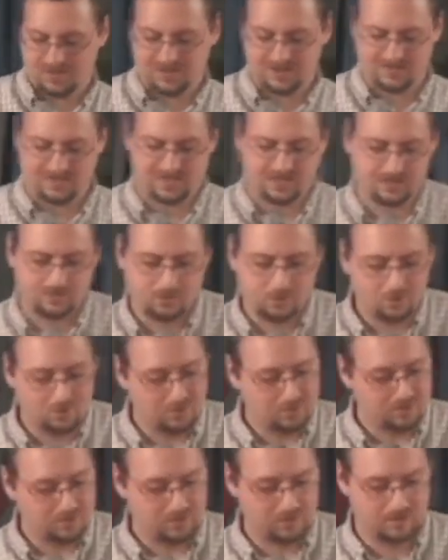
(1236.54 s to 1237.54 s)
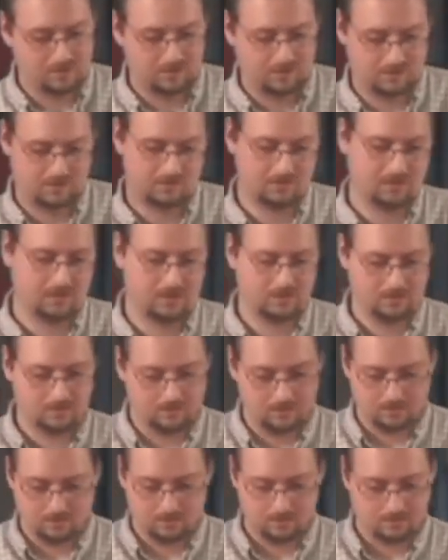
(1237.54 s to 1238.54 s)
Because the Lord
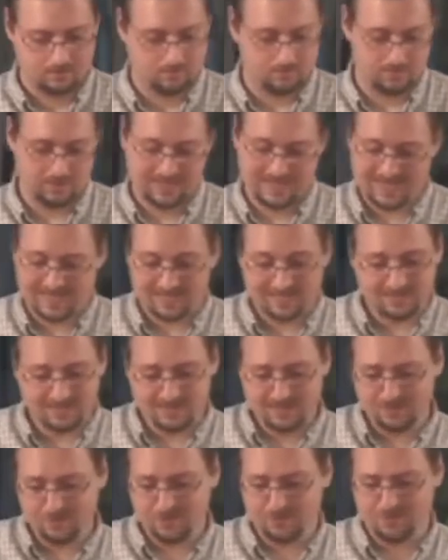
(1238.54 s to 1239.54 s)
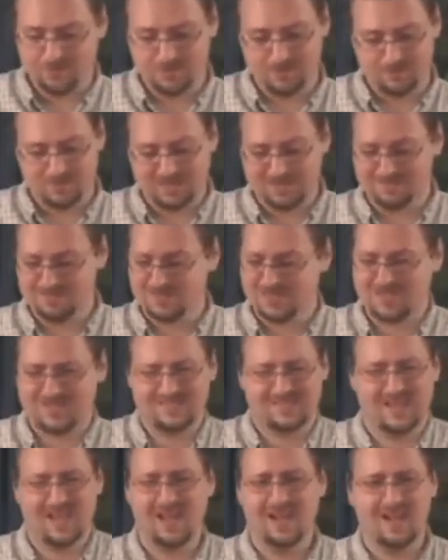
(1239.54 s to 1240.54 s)
began to deal with me.
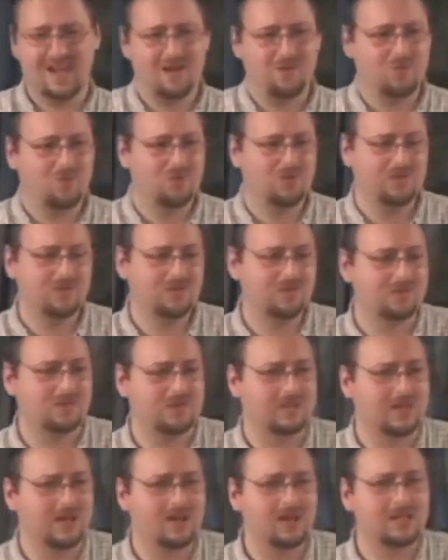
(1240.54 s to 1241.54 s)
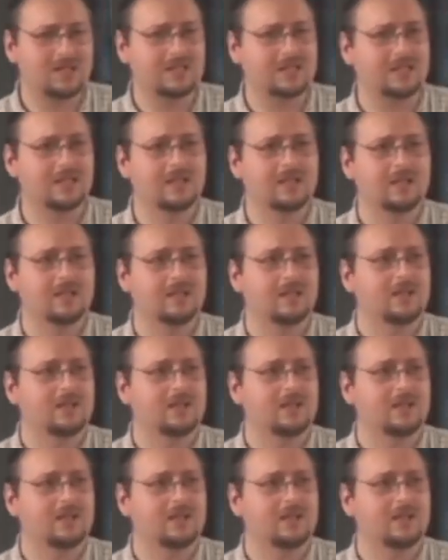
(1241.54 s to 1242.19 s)
Because I, I wondered, God,